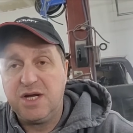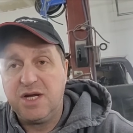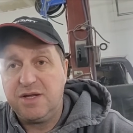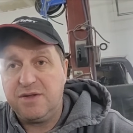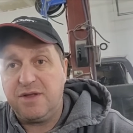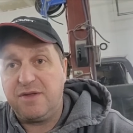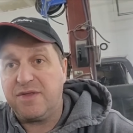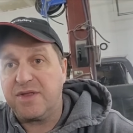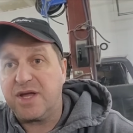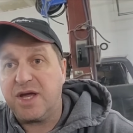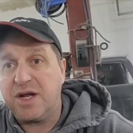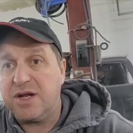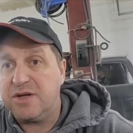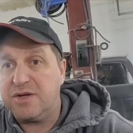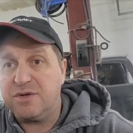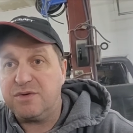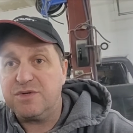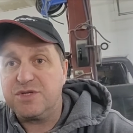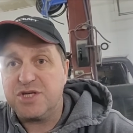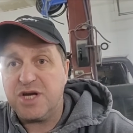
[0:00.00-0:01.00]
then they got to
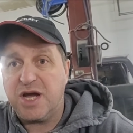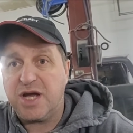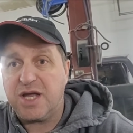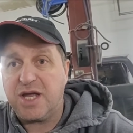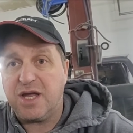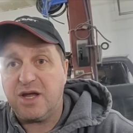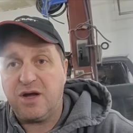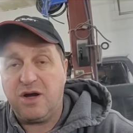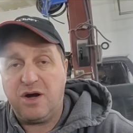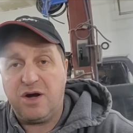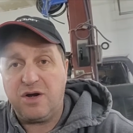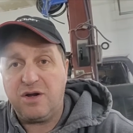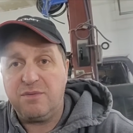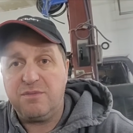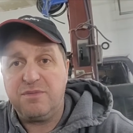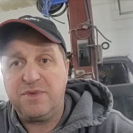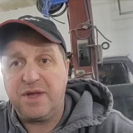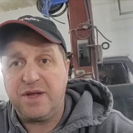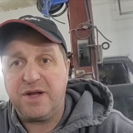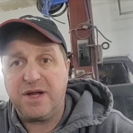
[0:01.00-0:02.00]
do checking on
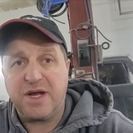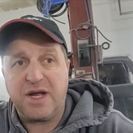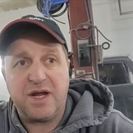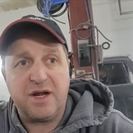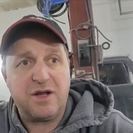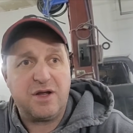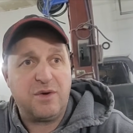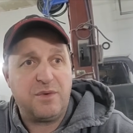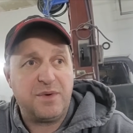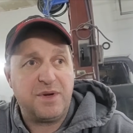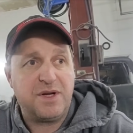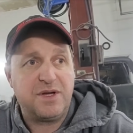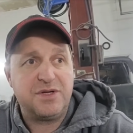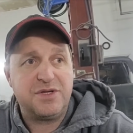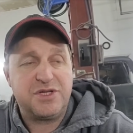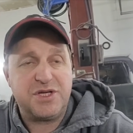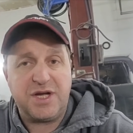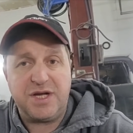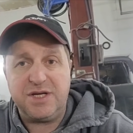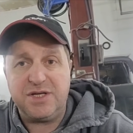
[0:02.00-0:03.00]
them, then I got to go in and
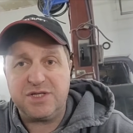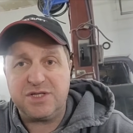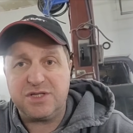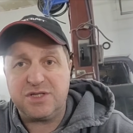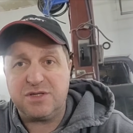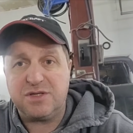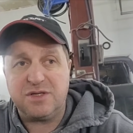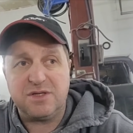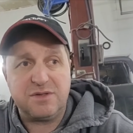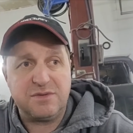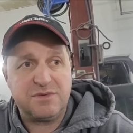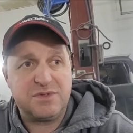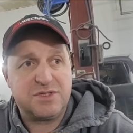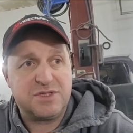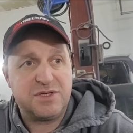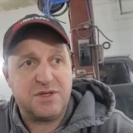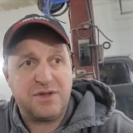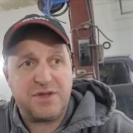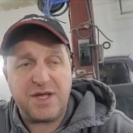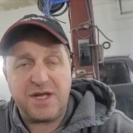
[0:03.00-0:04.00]
change
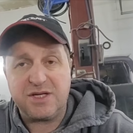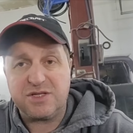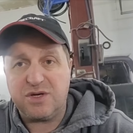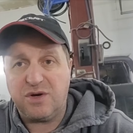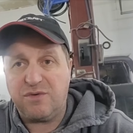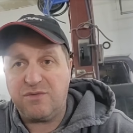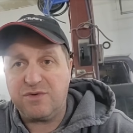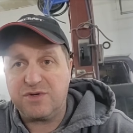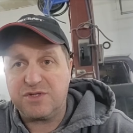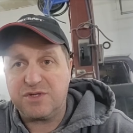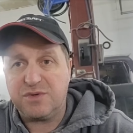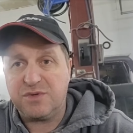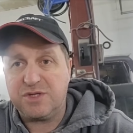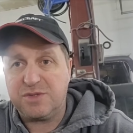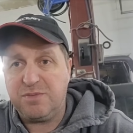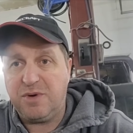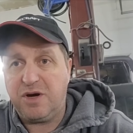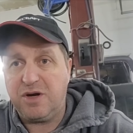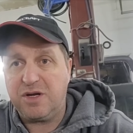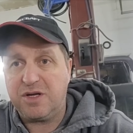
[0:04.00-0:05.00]
things over so it's
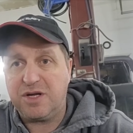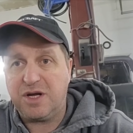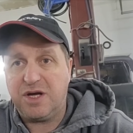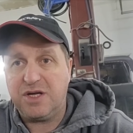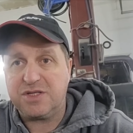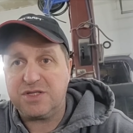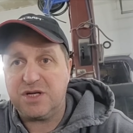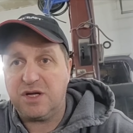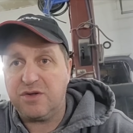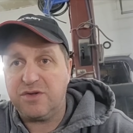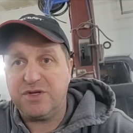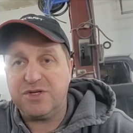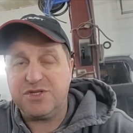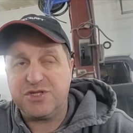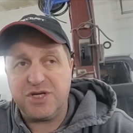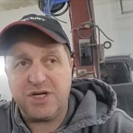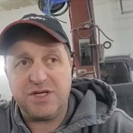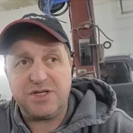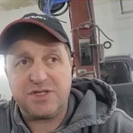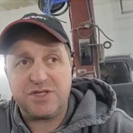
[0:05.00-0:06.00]
monetized and all this
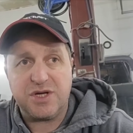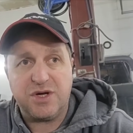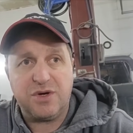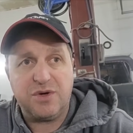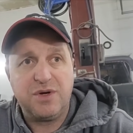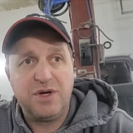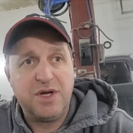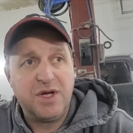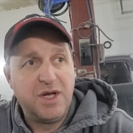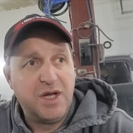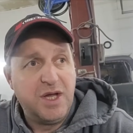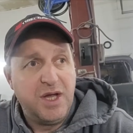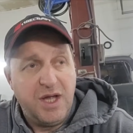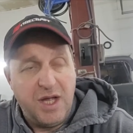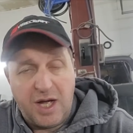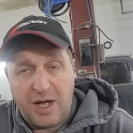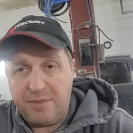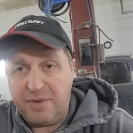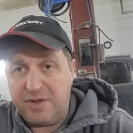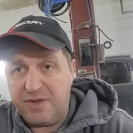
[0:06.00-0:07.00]
shit. So
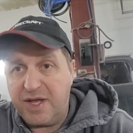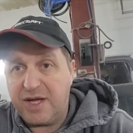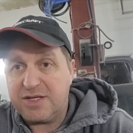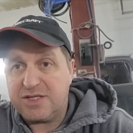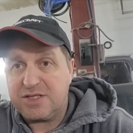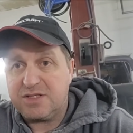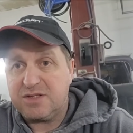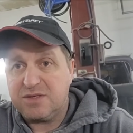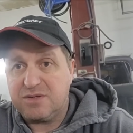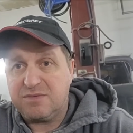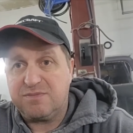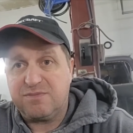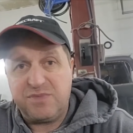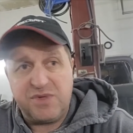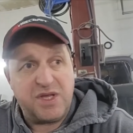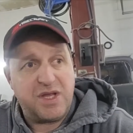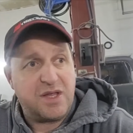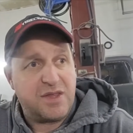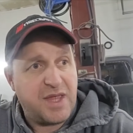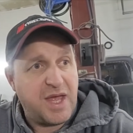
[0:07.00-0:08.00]
I mean,
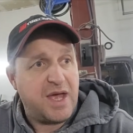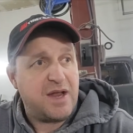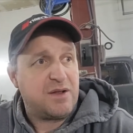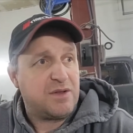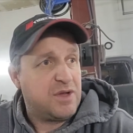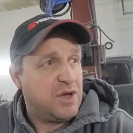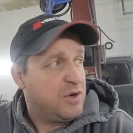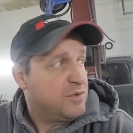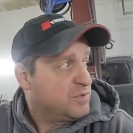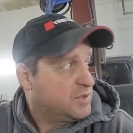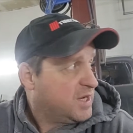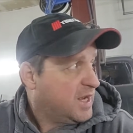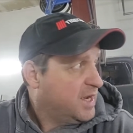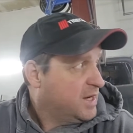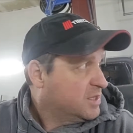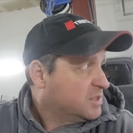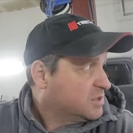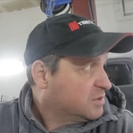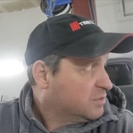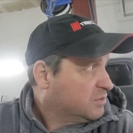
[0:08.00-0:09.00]
that alone
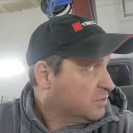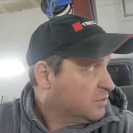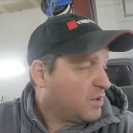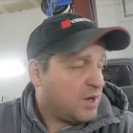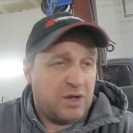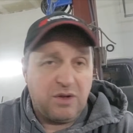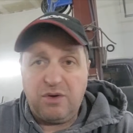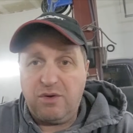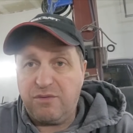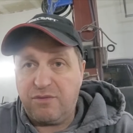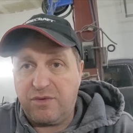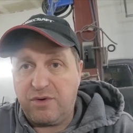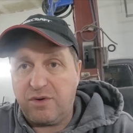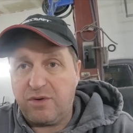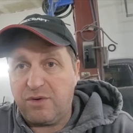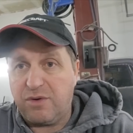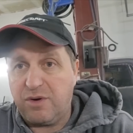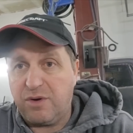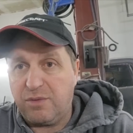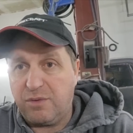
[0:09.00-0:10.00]
takes well
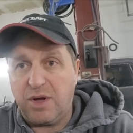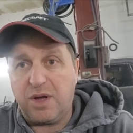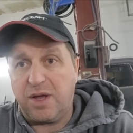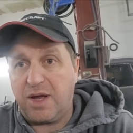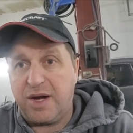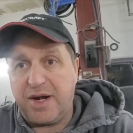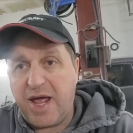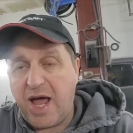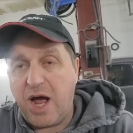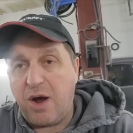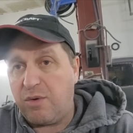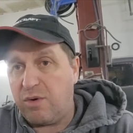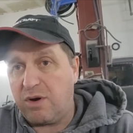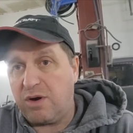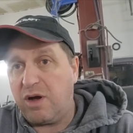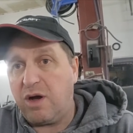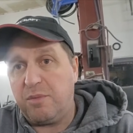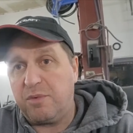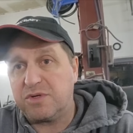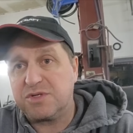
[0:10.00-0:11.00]
over an hour,
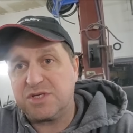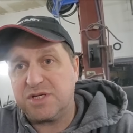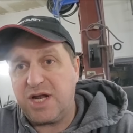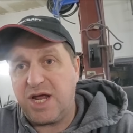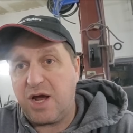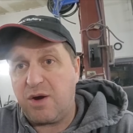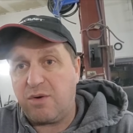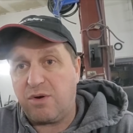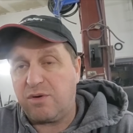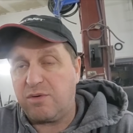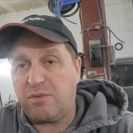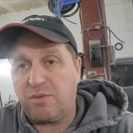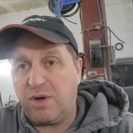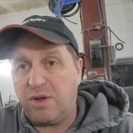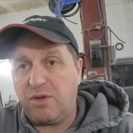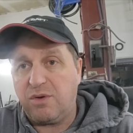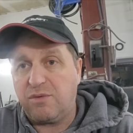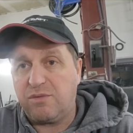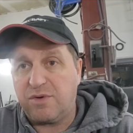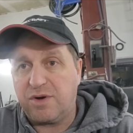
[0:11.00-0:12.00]
almost an hour, well
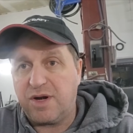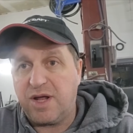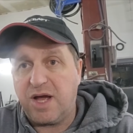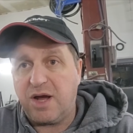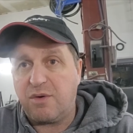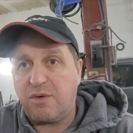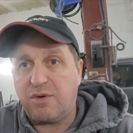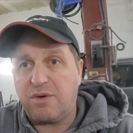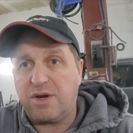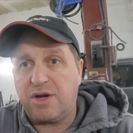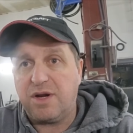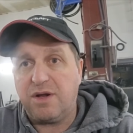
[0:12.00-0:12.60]
over an hour,